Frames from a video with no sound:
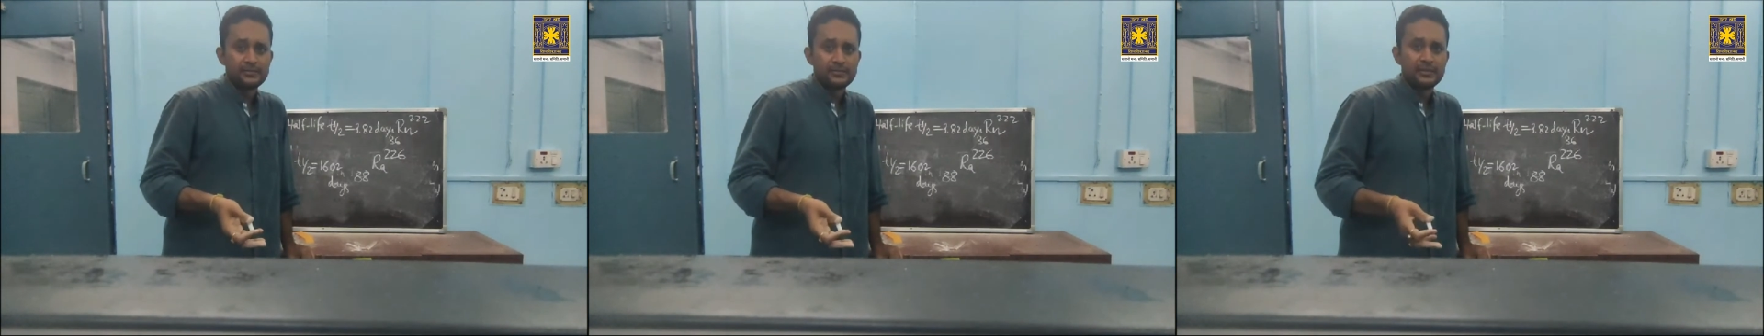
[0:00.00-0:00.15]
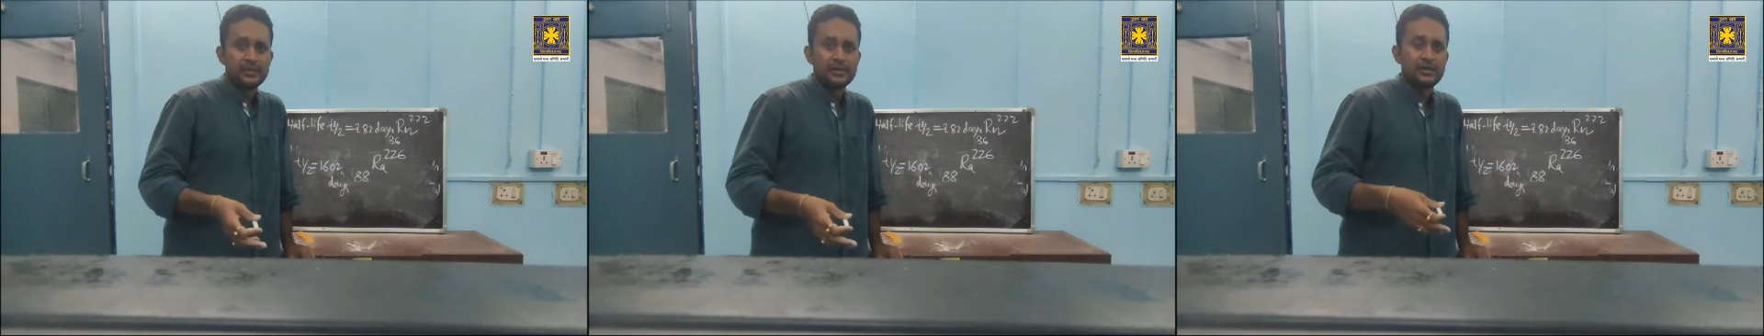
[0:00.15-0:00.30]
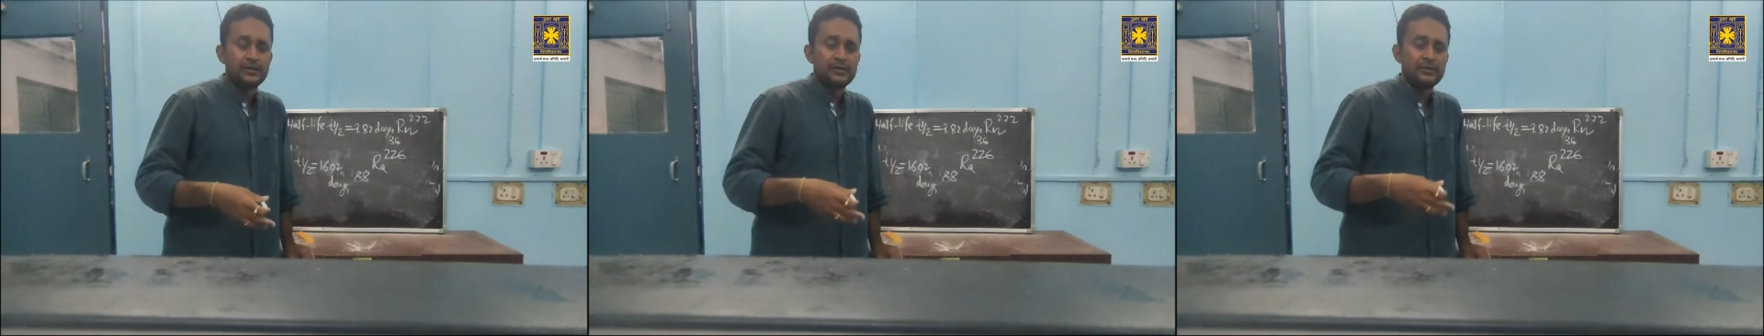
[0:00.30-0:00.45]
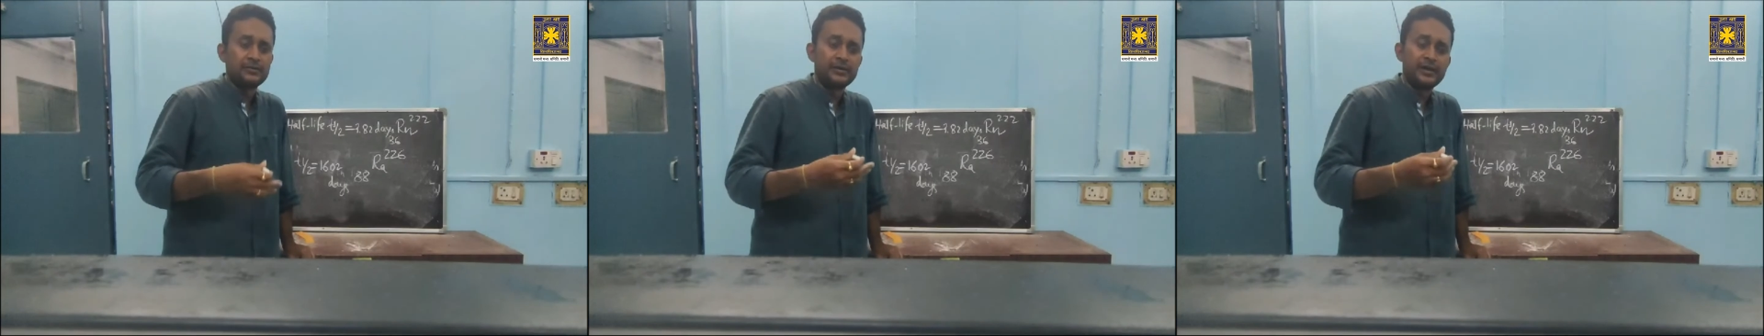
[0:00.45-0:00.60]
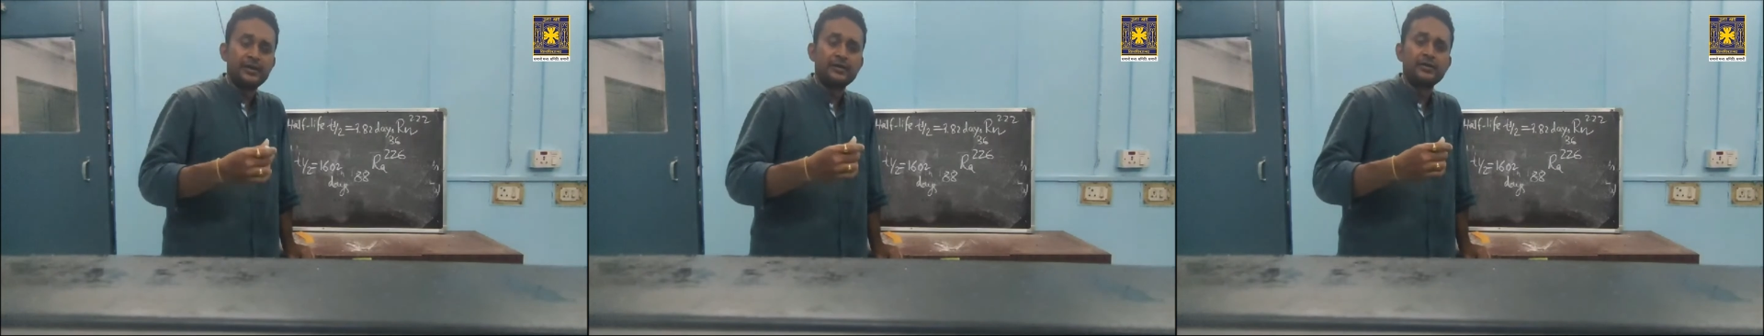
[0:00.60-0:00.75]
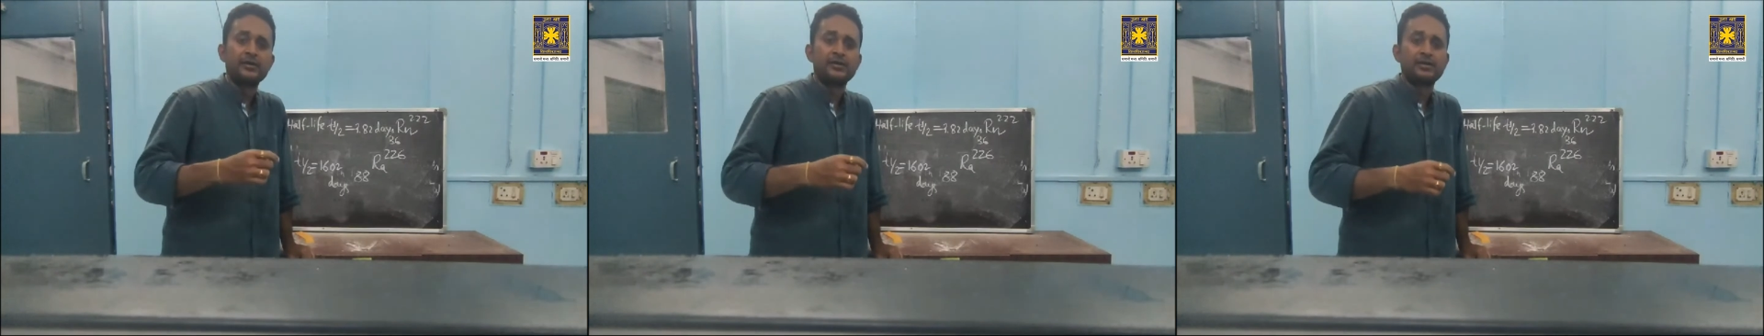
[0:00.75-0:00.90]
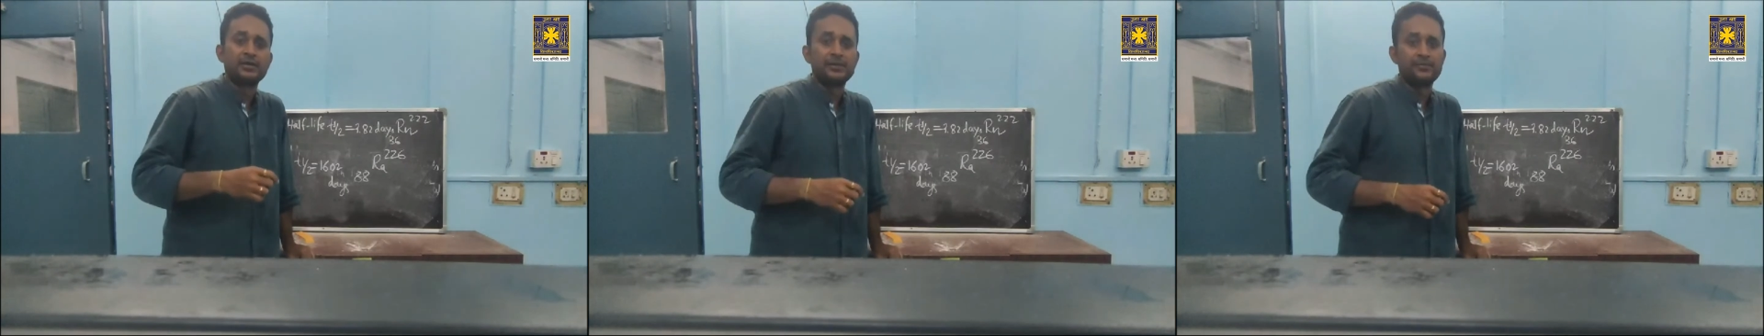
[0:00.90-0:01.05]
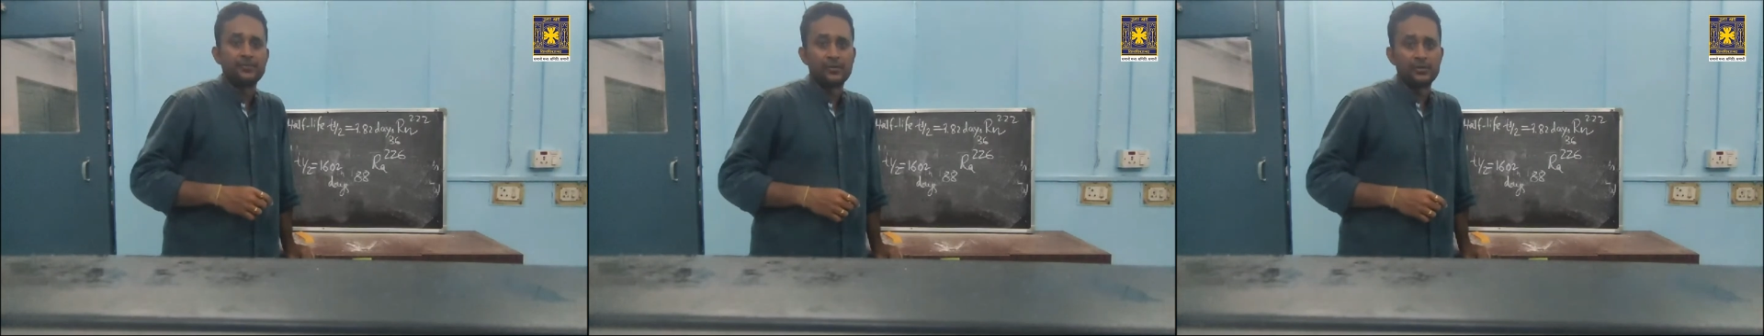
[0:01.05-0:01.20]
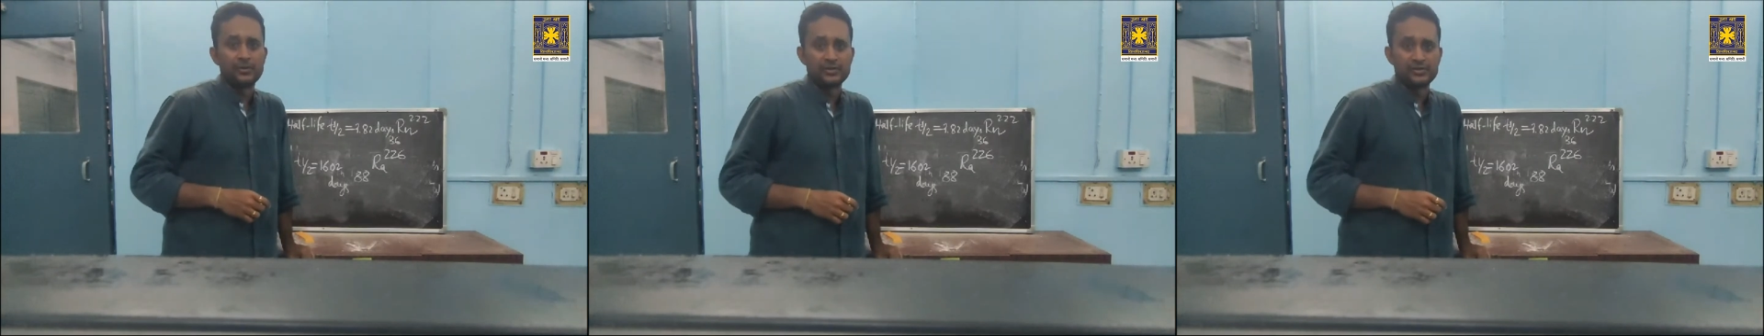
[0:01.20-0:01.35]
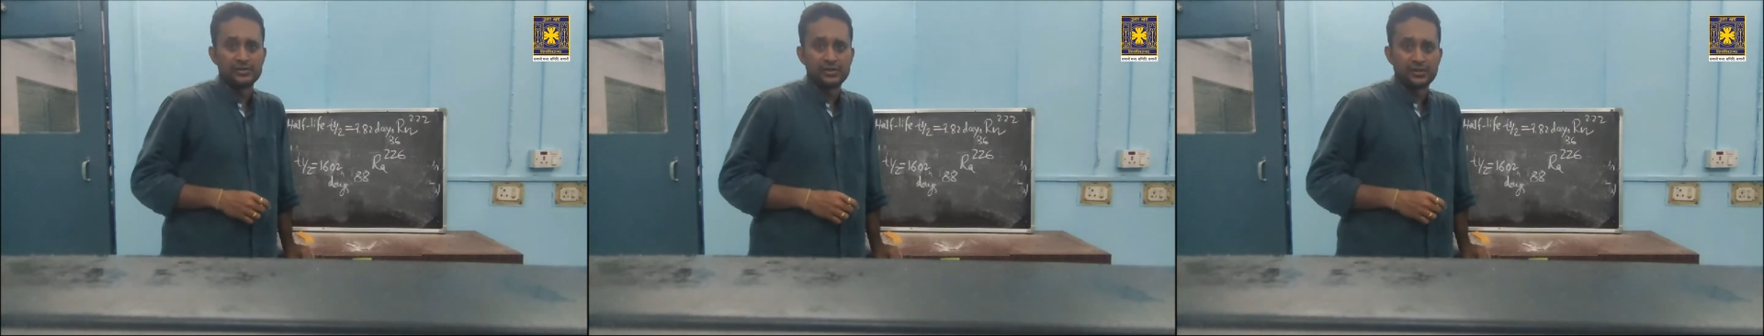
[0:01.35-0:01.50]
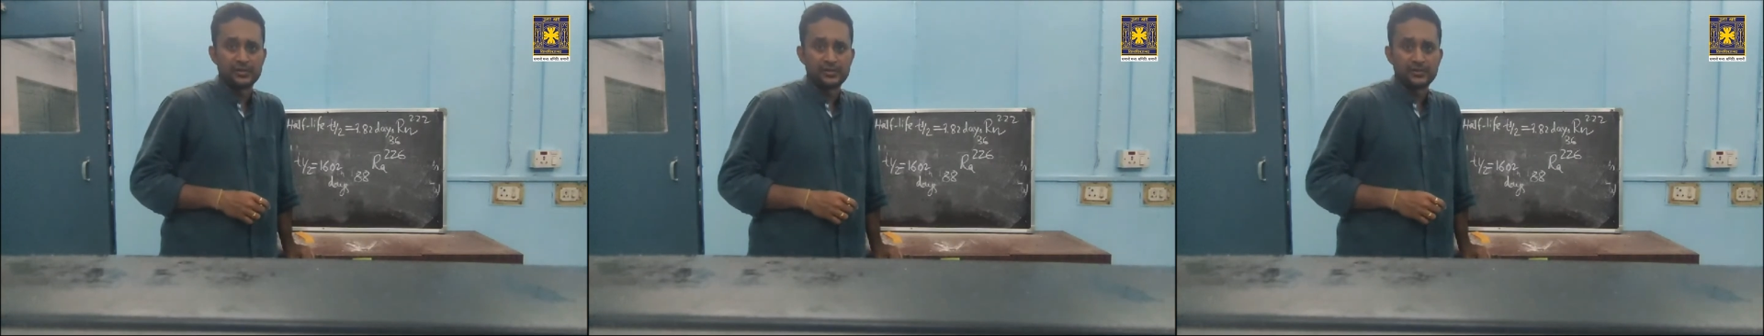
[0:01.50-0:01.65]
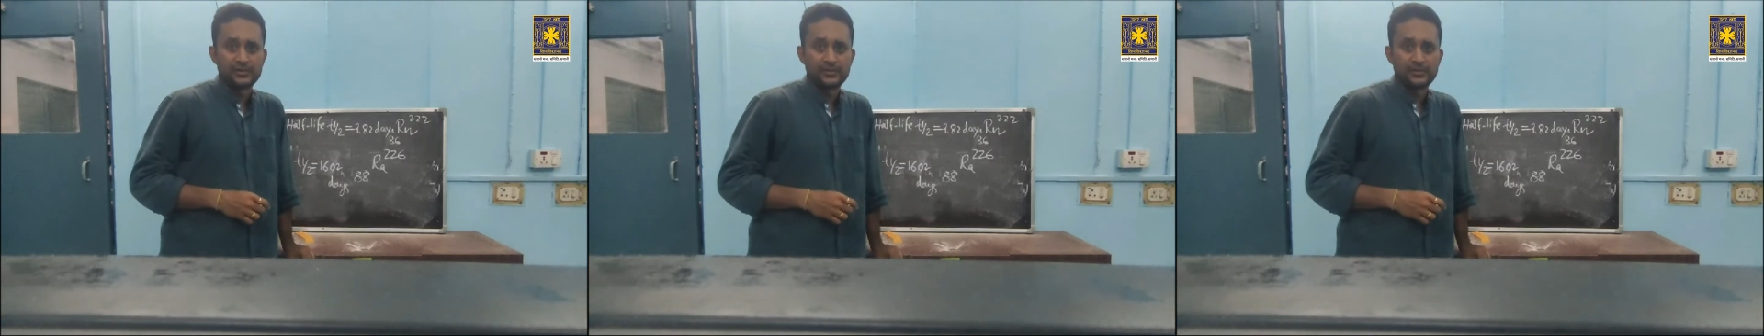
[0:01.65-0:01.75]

the radioactive pollution.